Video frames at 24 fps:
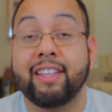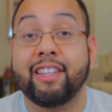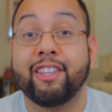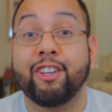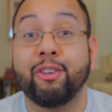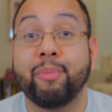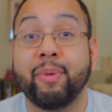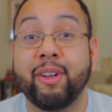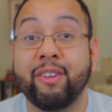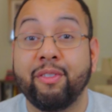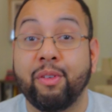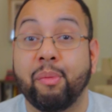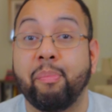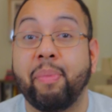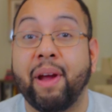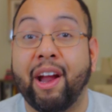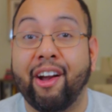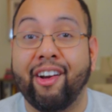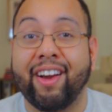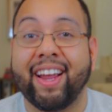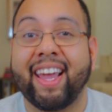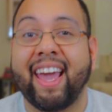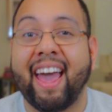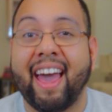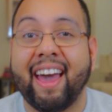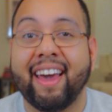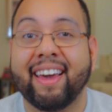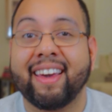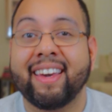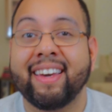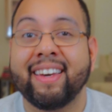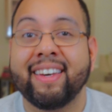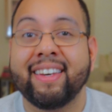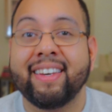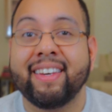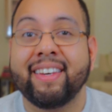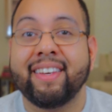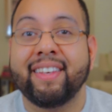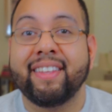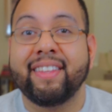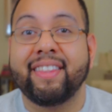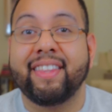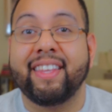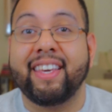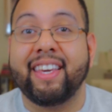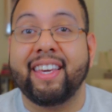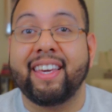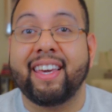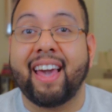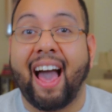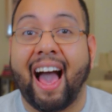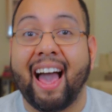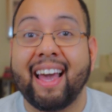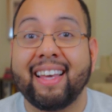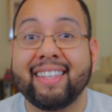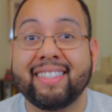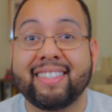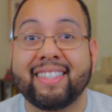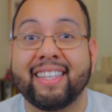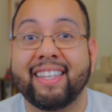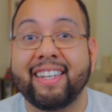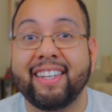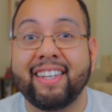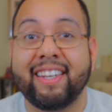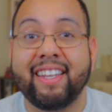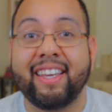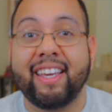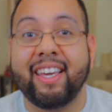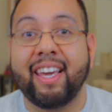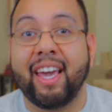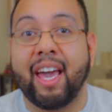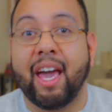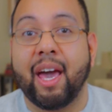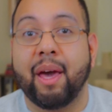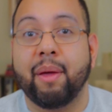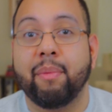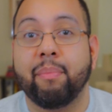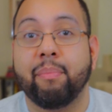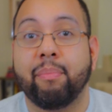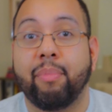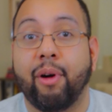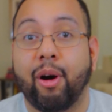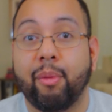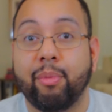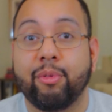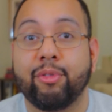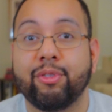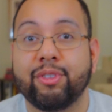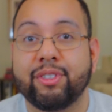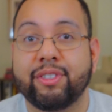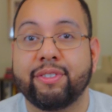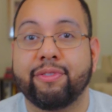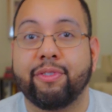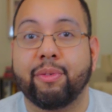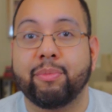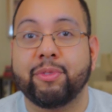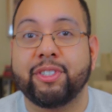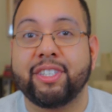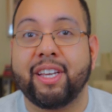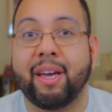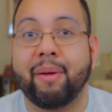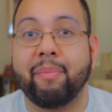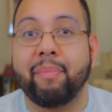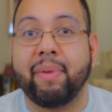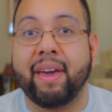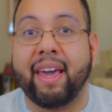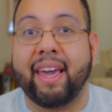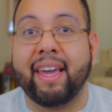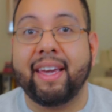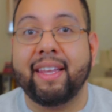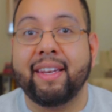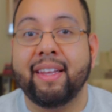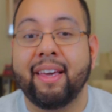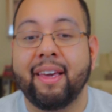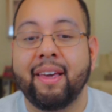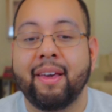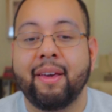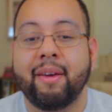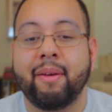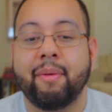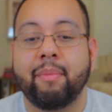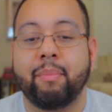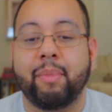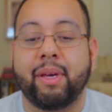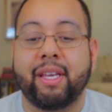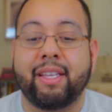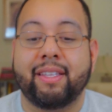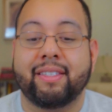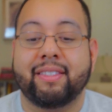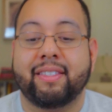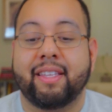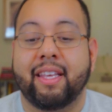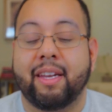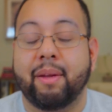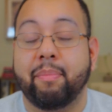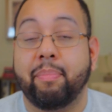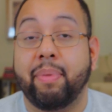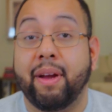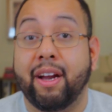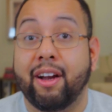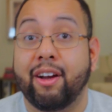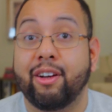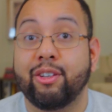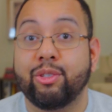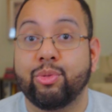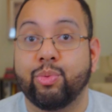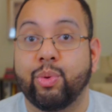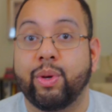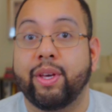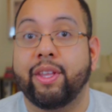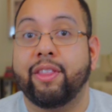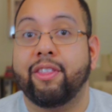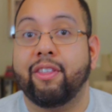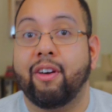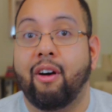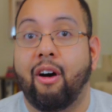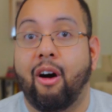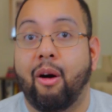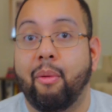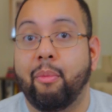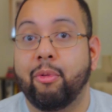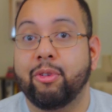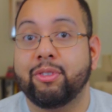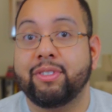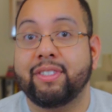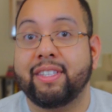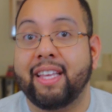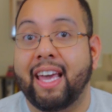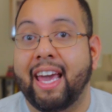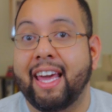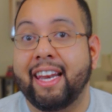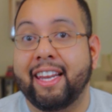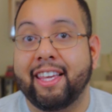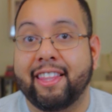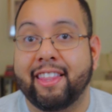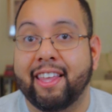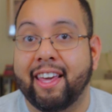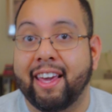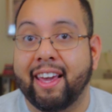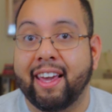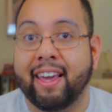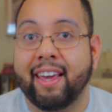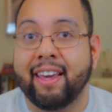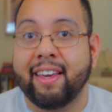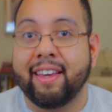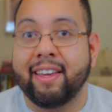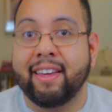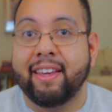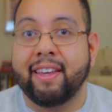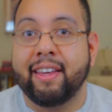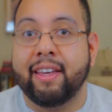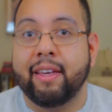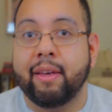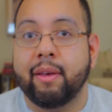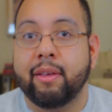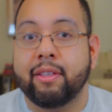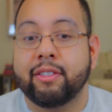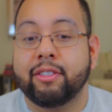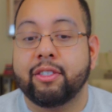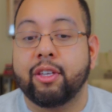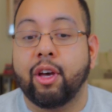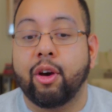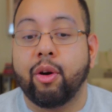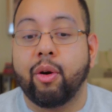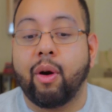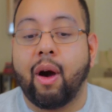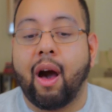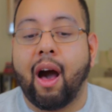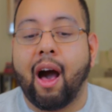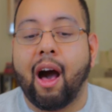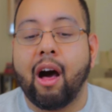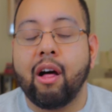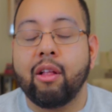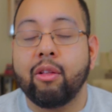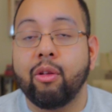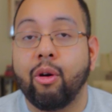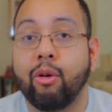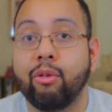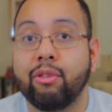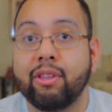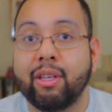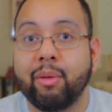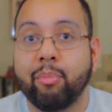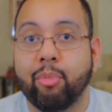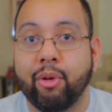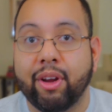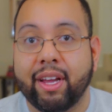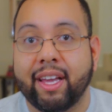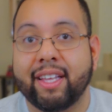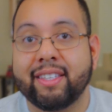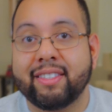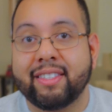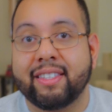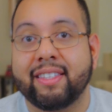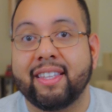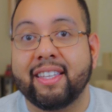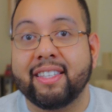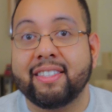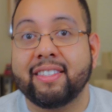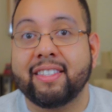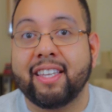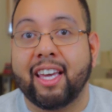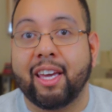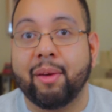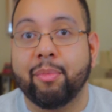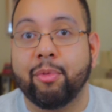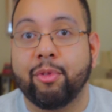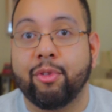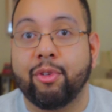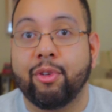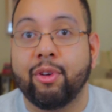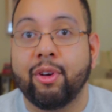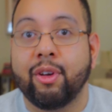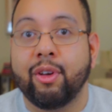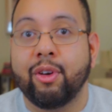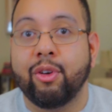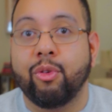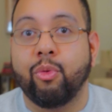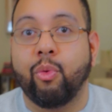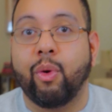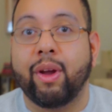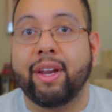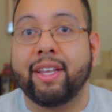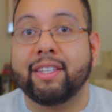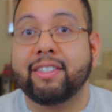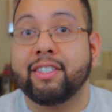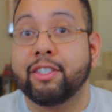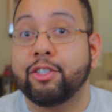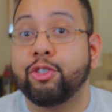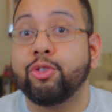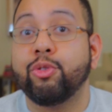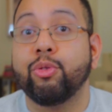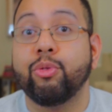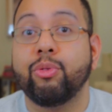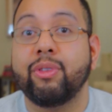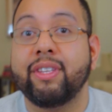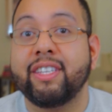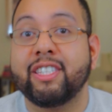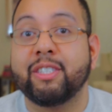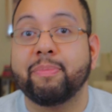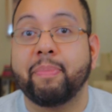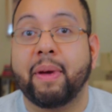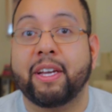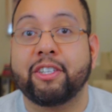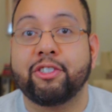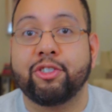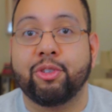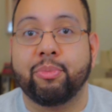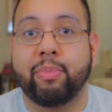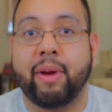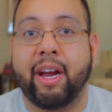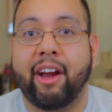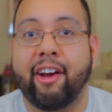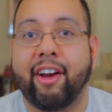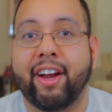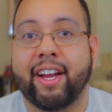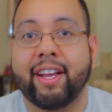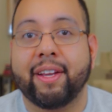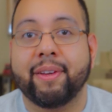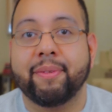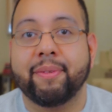little bit of a pairing hack. The high acidity and bubbles from champagne means that it pairs with almost anything. So I'll only bring it to this table when it's a truly special pairing.